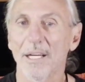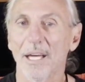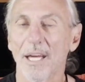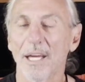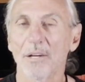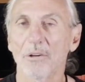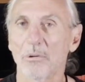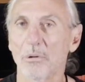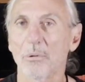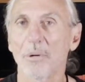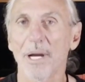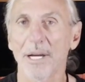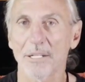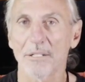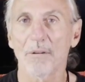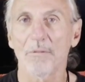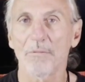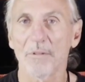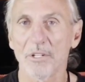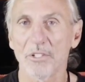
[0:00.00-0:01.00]
and correct
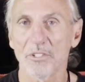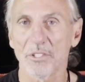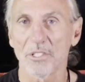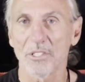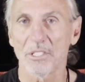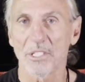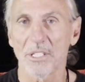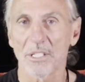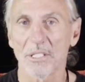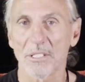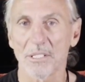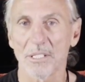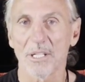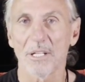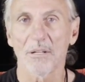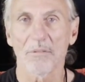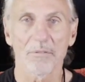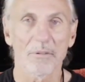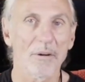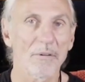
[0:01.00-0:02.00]
deficiencies
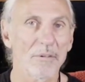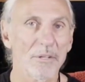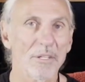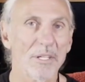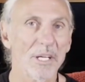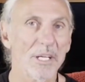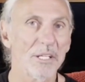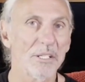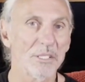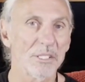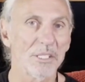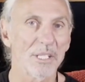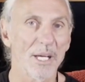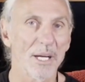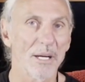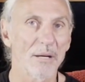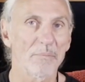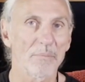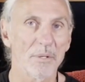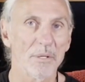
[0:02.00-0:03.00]
if everything is
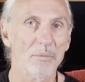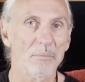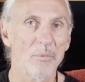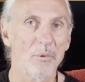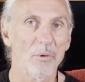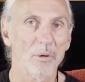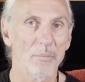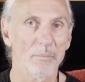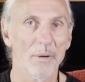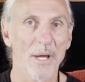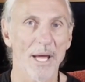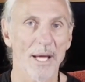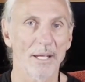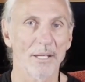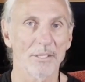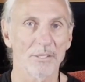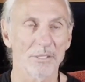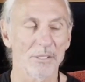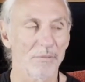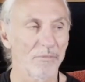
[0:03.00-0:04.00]
set up in a more
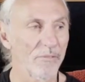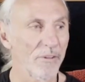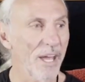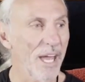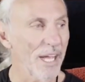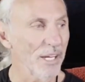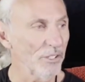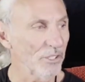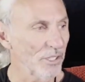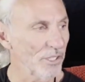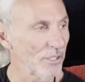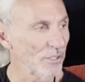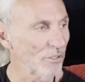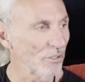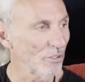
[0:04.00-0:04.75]
balanced fashion.